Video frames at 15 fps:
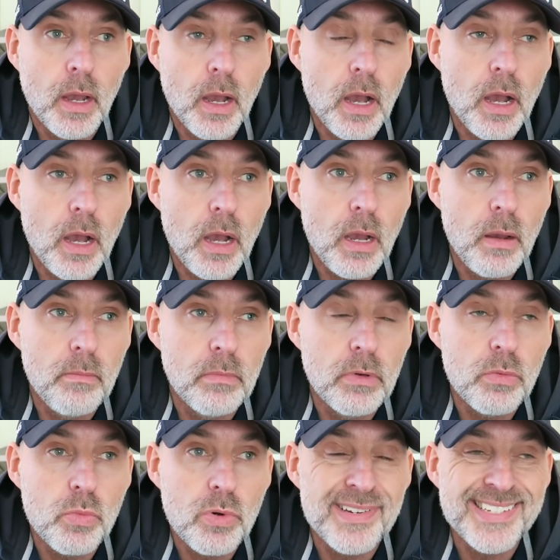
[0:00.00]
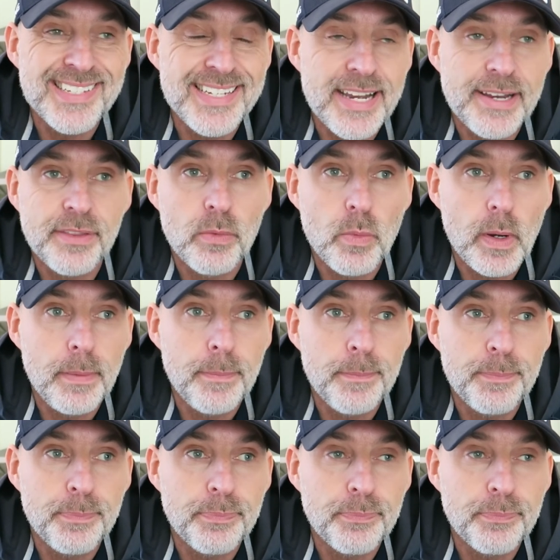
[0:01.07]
What's the other one?